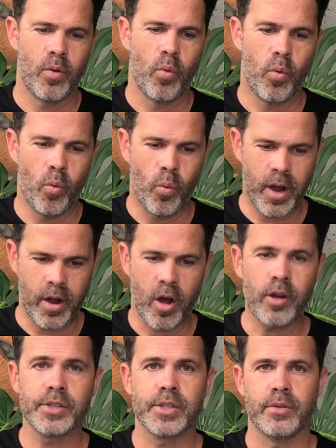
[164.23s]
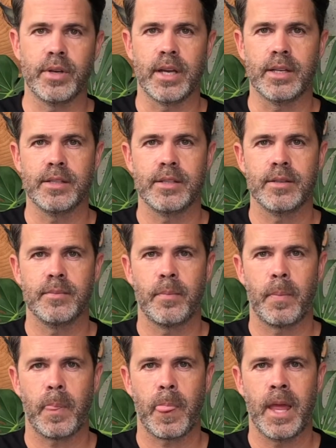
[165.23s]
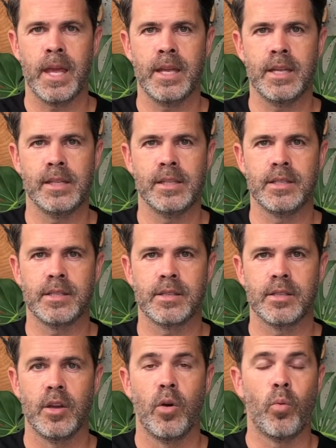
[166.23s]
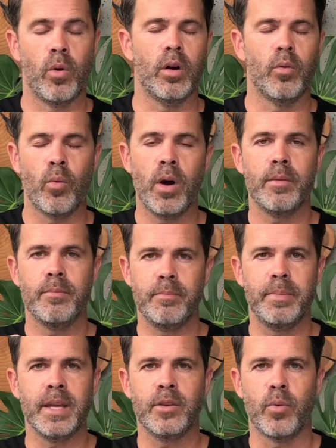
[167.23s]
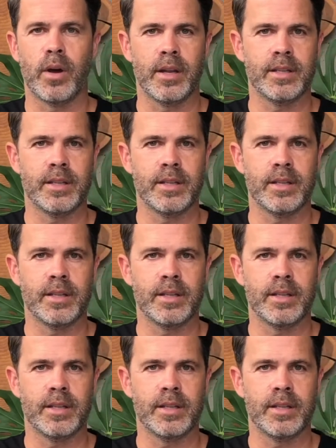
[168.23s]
What it also does is, well, one big one is